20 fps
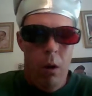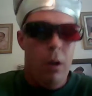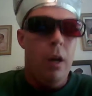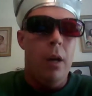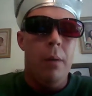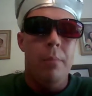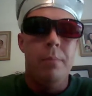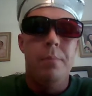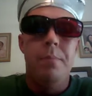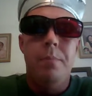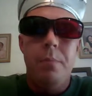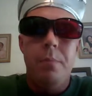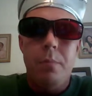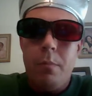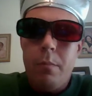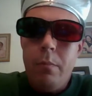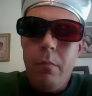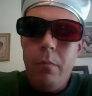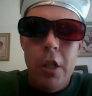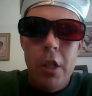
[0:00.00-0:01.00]
um,
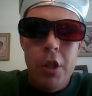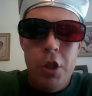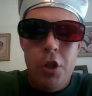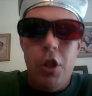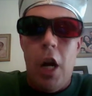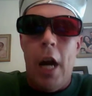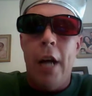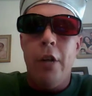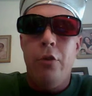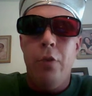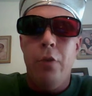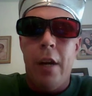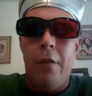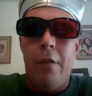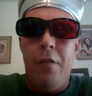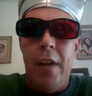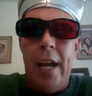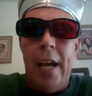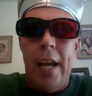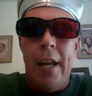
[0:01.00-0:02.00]
Star
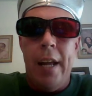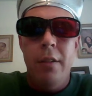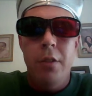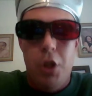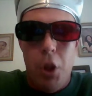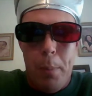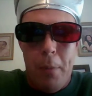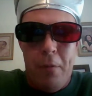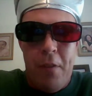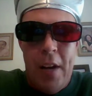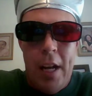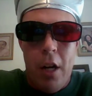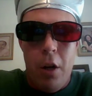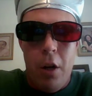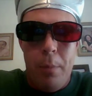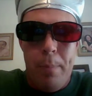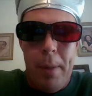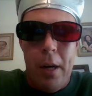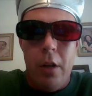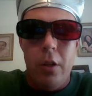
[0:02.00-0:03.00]
Trek fan, super fan
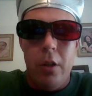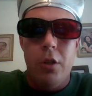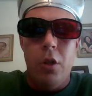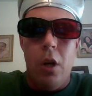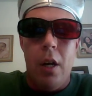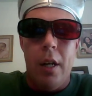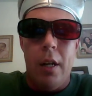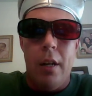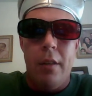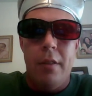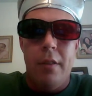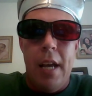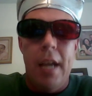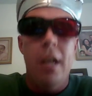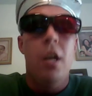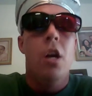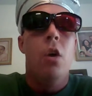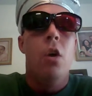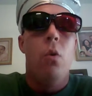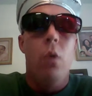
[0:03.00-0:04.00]
of the Beer and Song of the
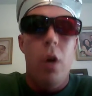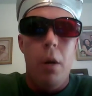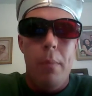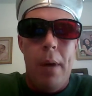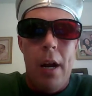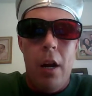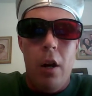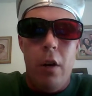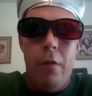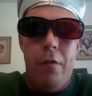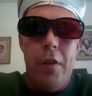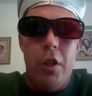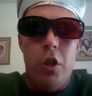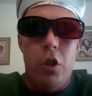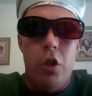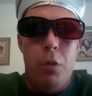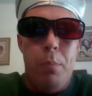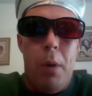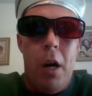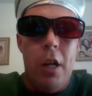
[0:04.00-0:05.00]
Day, one of my
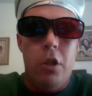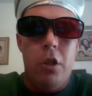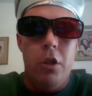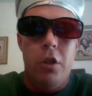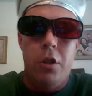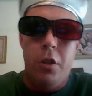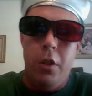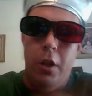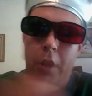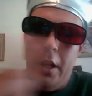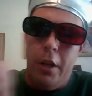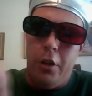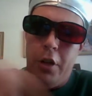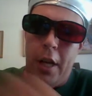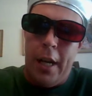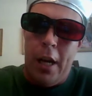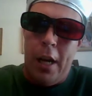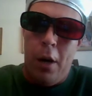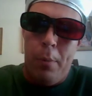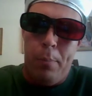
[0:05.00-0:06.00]
unofficial sponsors. You need to
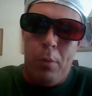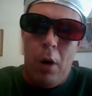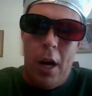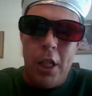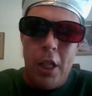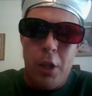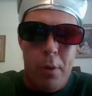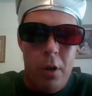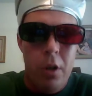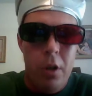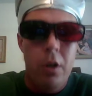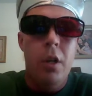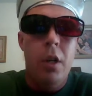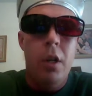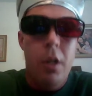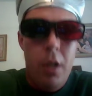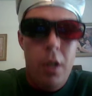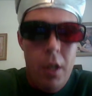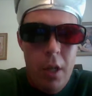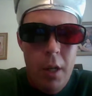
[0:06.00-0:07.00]
check out Prosper,
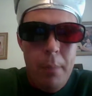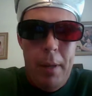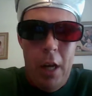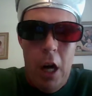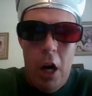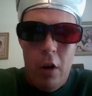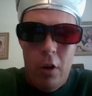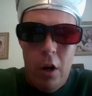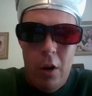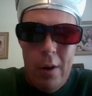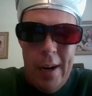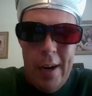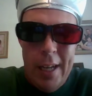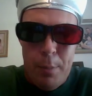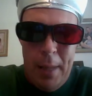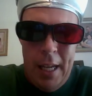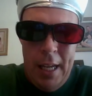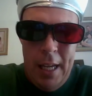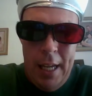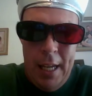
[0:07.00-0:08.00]
P R O
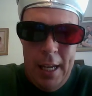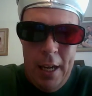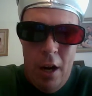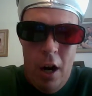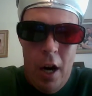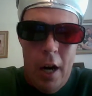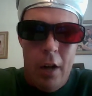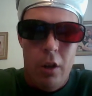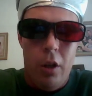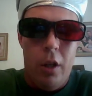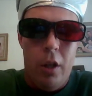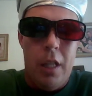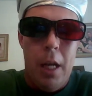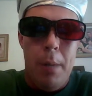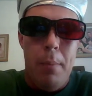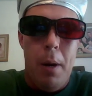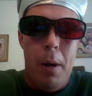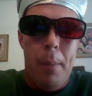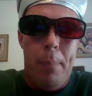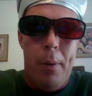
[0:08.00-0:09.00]
S P E R. Look
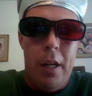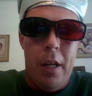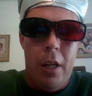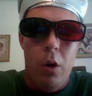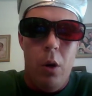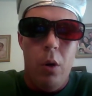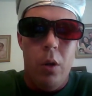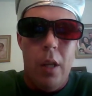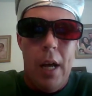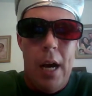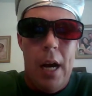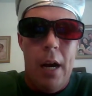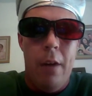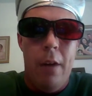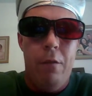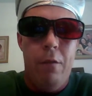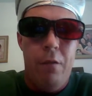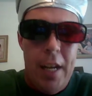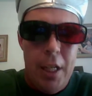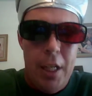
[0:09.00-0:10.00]
them up on the old
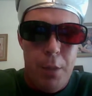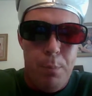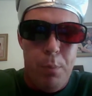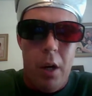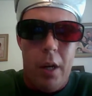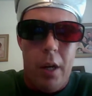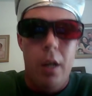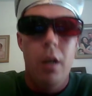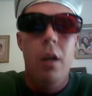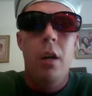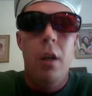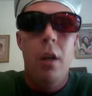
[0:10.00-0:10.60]
uh, Facebook.